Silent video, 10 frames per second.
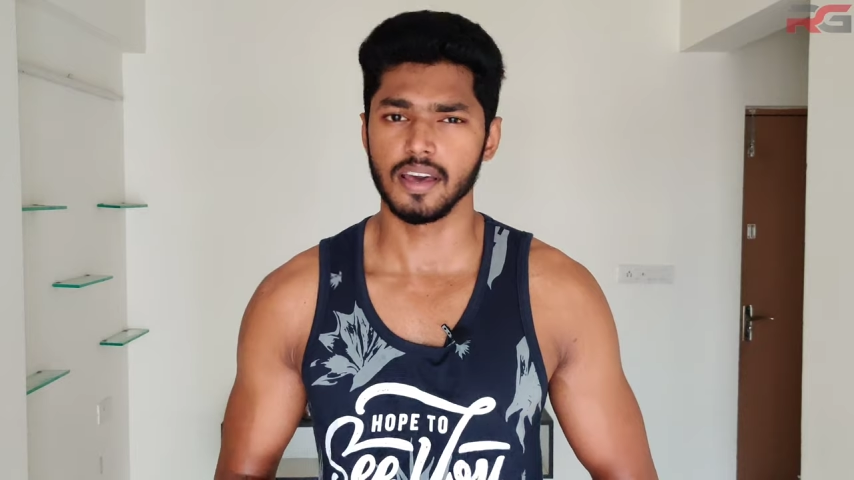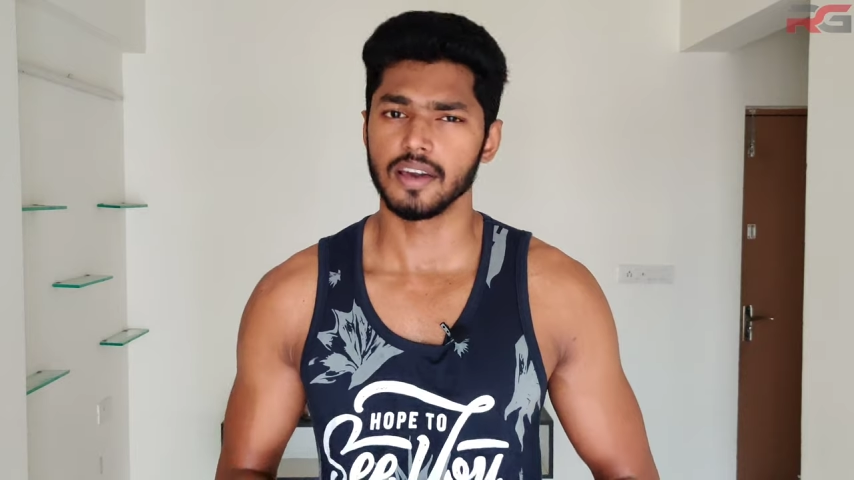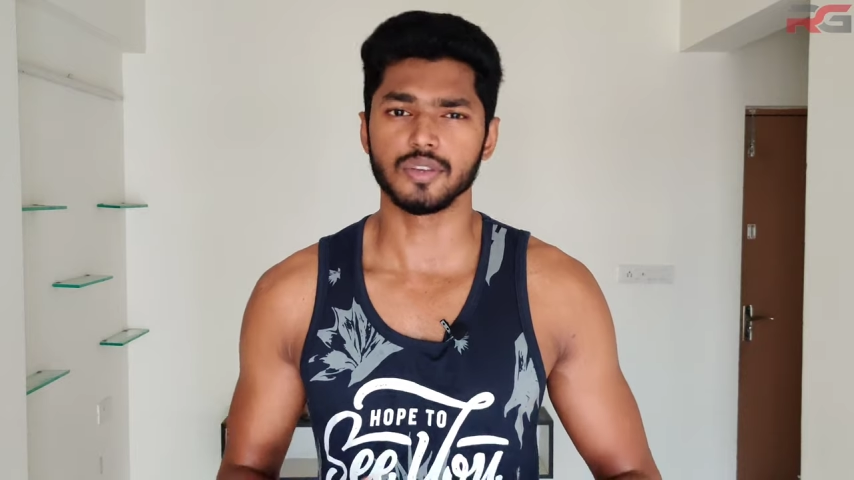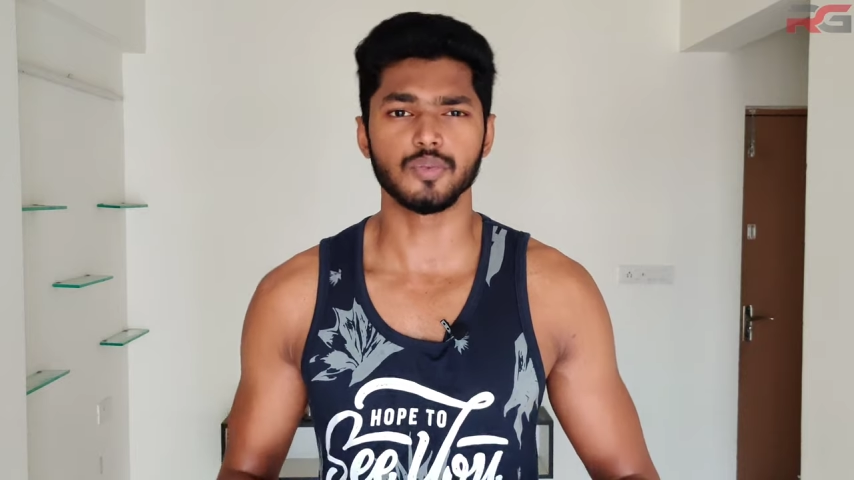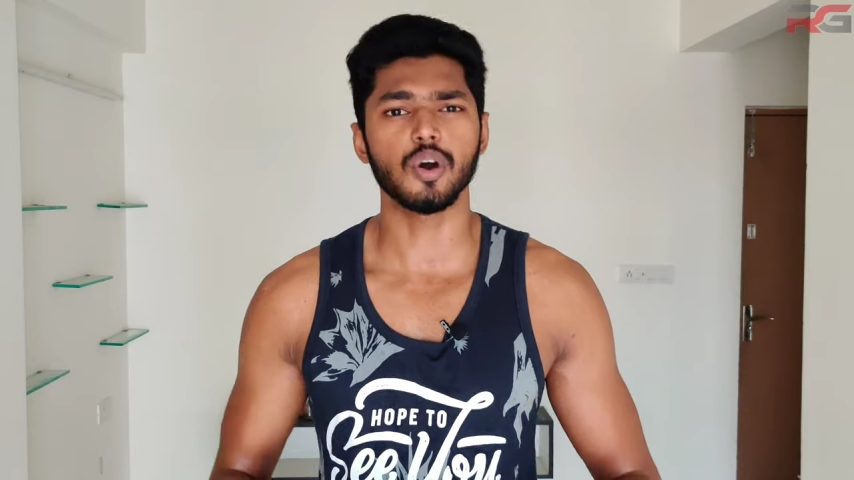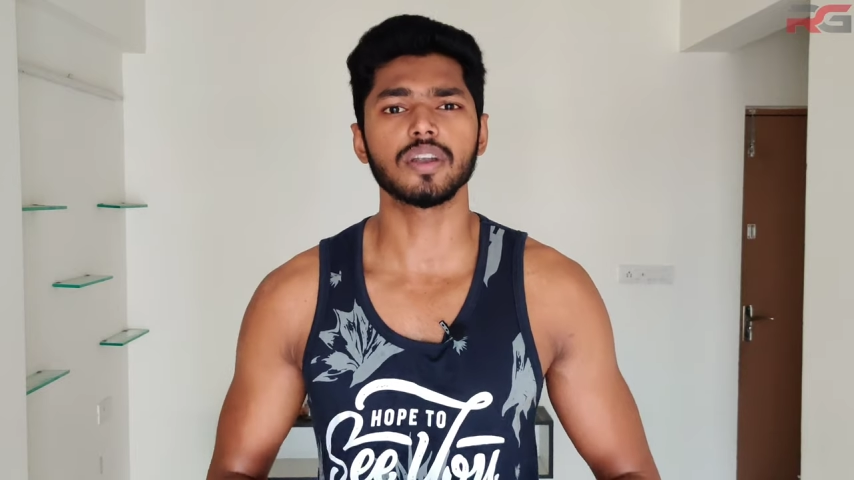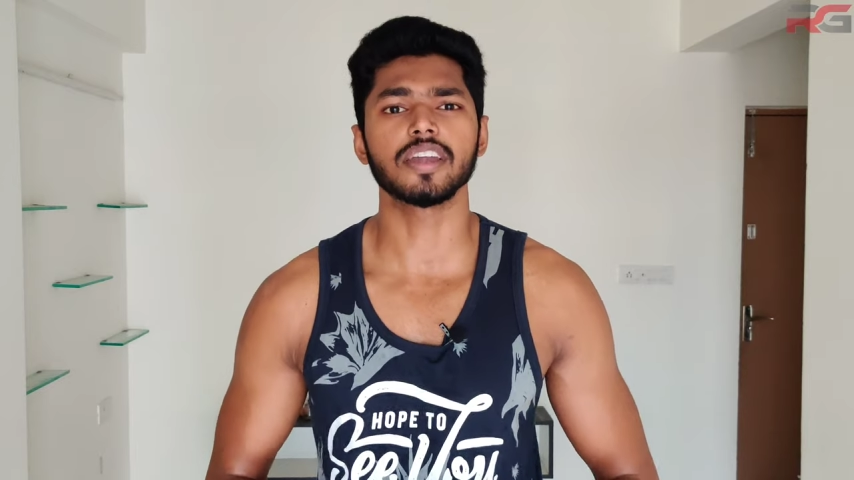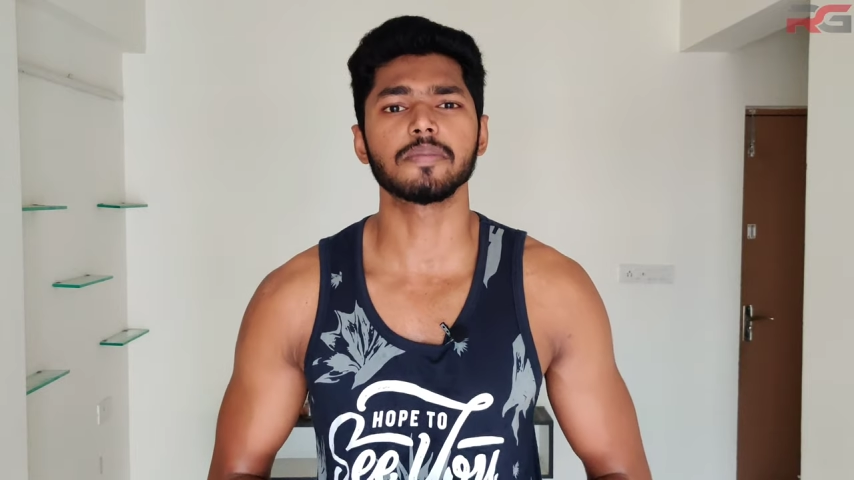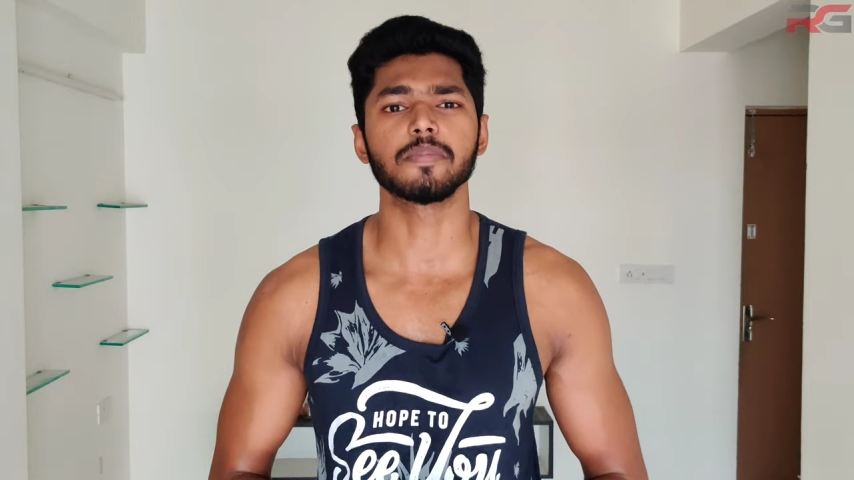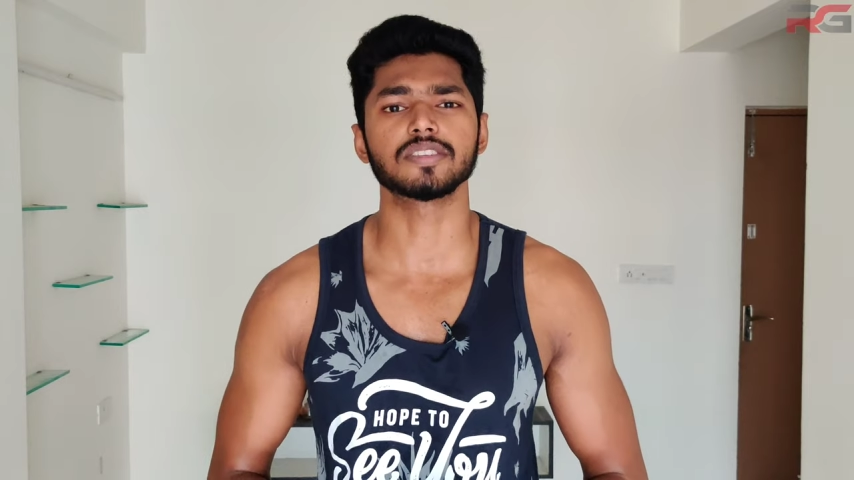You won't
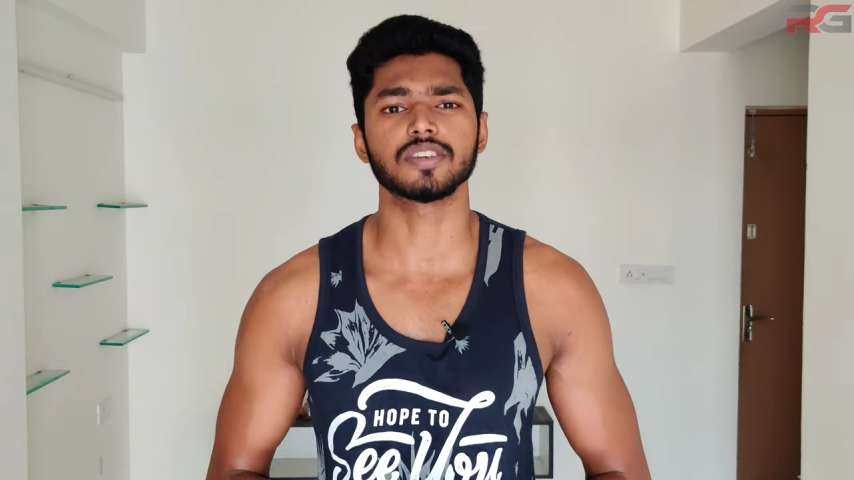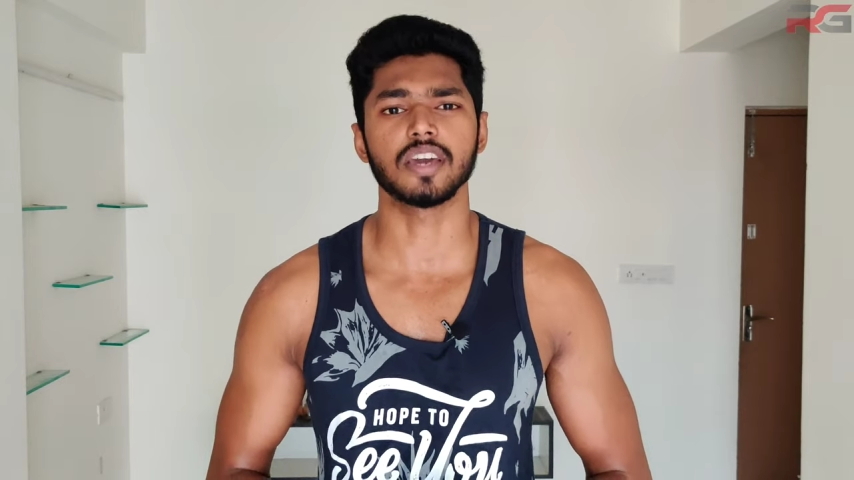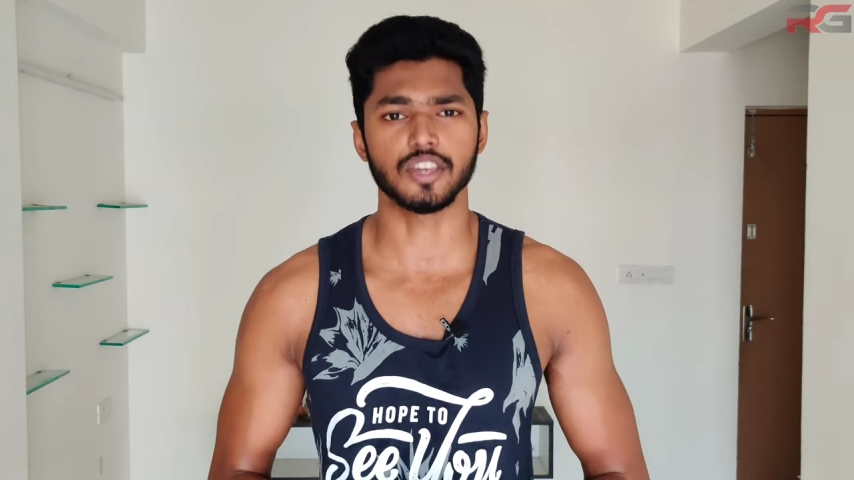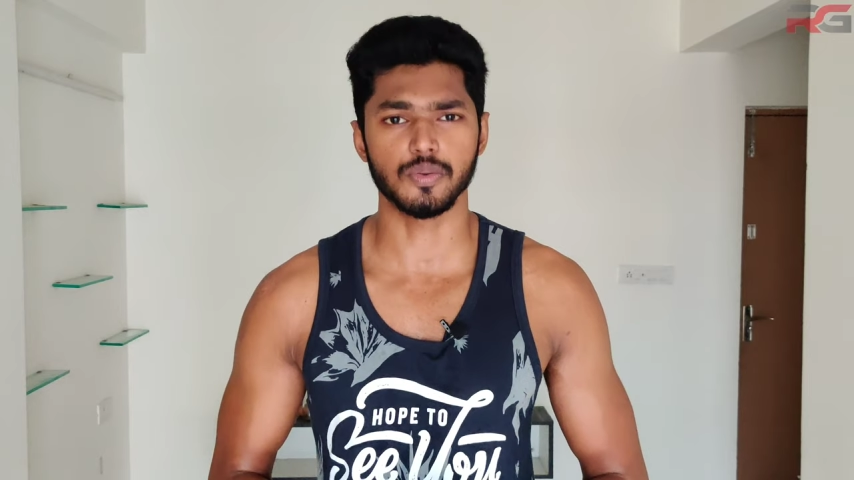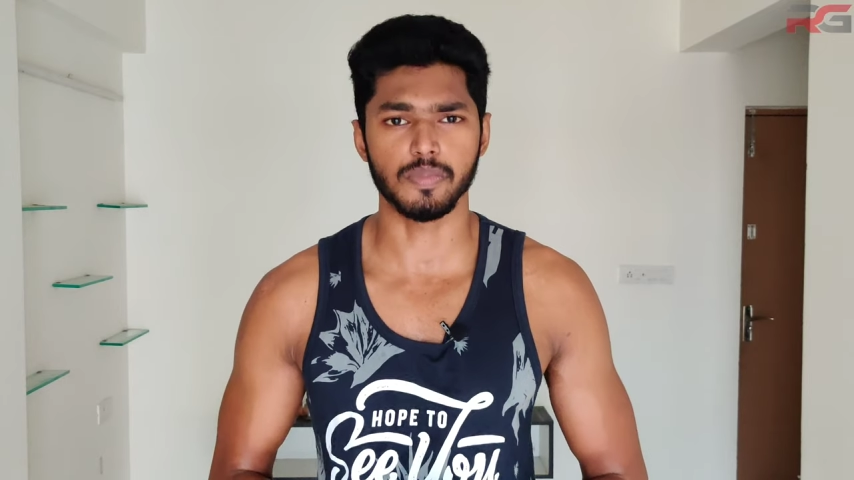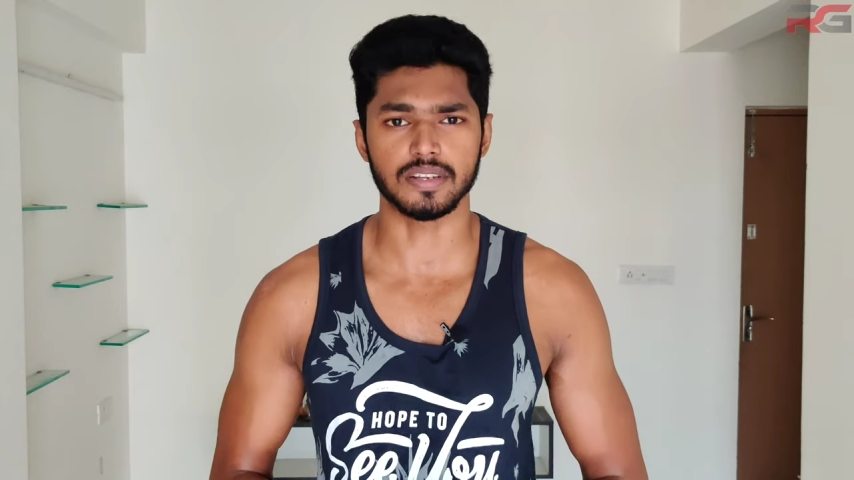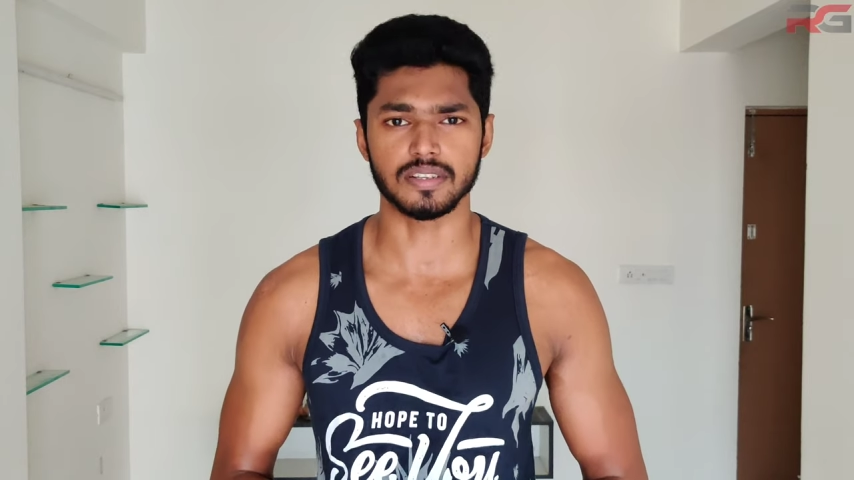need much equipment